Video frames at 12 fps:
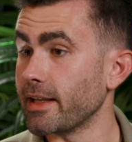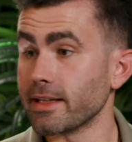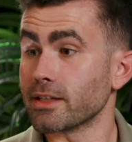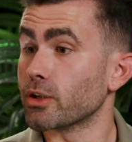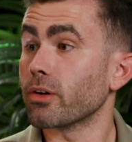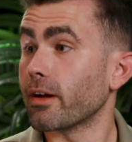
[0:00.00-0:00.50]
think
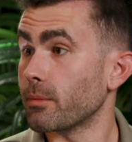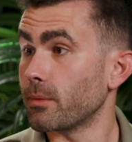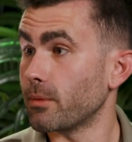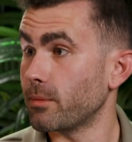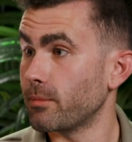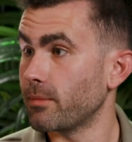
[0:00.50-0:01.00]
it's
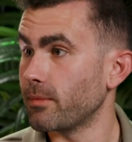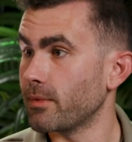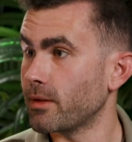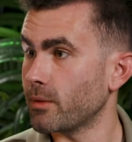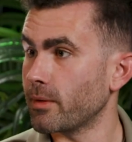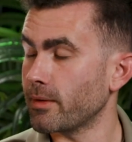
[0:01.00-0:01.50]
incredible
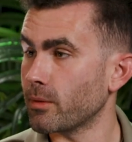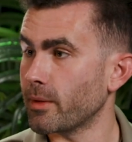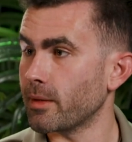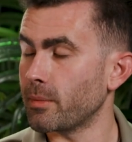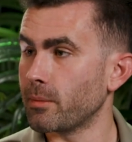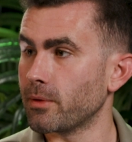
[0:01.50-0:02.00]
the
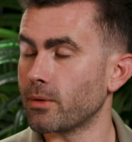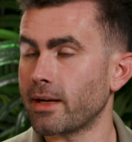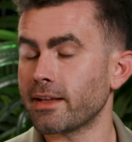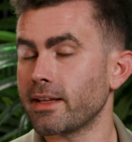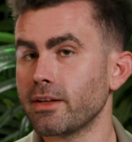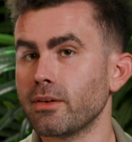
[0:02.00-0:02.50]
way that people do it. I
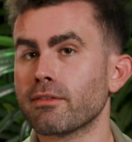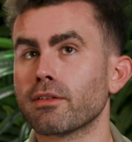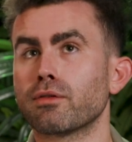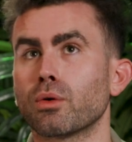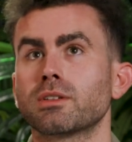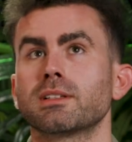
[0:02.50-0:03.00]
think you never
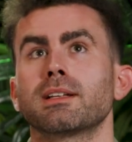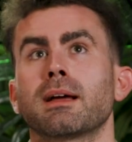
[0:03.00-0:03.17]
force it.